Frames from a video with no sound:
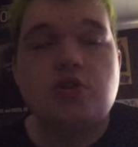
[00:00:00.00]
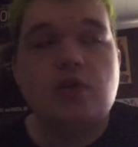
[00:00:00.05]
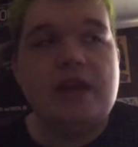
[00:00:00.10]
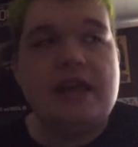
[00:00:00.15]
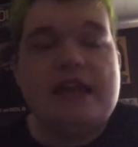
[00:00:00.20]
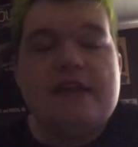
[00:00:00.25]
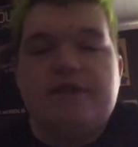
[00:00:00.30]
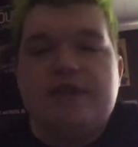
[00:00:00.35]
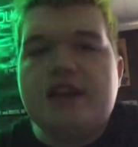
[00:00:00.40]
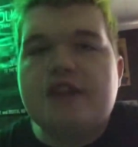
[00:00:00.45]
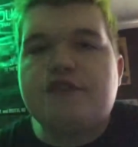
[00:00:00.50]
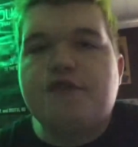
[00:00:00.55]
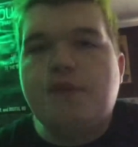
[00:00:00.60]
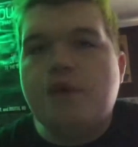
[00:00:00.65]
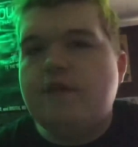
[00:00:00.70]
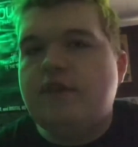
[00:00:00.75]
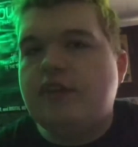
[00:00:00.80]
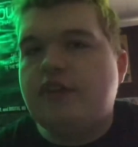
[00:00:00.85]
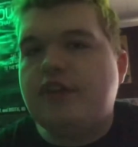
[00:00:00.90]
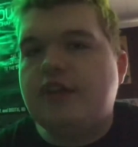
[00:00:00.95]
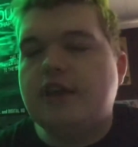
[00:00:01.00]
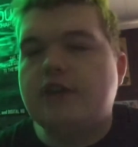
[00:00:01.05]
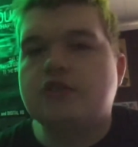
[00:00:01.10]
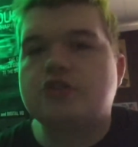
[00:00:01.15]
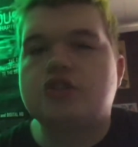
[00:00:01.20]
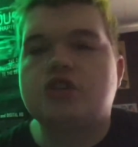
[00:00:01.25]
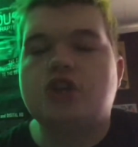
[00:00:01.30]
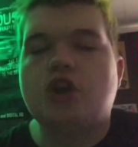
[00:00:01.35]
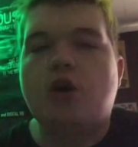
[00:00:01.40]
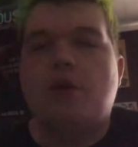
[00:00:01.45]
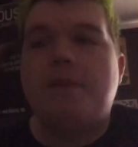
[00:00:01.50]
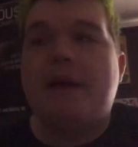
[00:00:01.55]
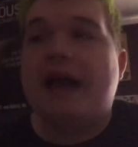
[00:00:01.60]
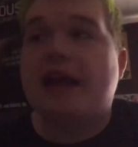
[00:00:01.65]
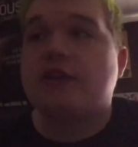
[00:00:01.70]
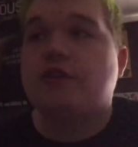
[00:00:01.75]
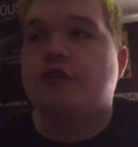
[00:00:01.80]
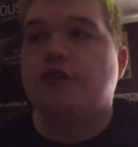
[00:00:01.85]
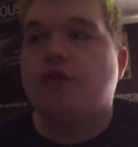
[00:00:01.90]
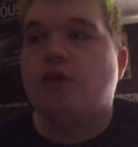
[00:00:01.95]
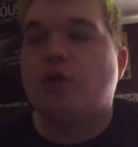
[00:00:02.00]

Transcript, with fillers: even if movie theaters go back to full